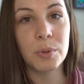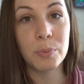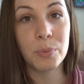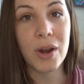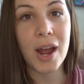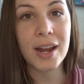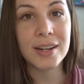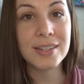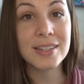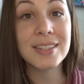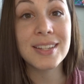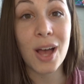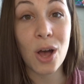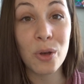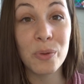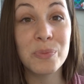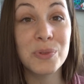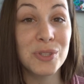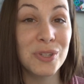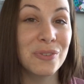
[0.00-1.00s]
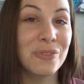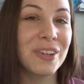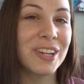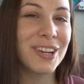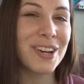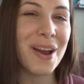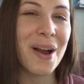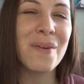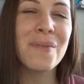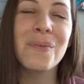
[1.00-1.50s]
but practice helps you
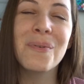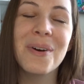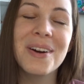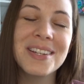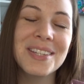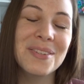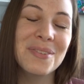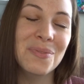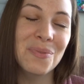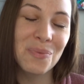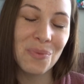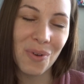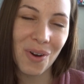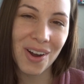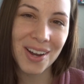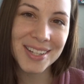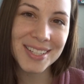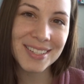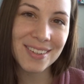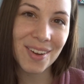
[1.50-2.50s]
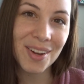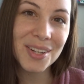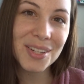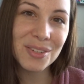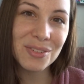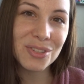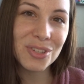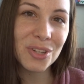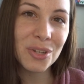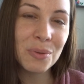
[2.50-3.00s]
figure out what you want on
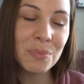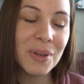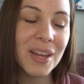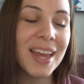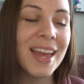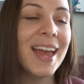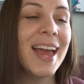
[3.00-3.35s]
YouTube.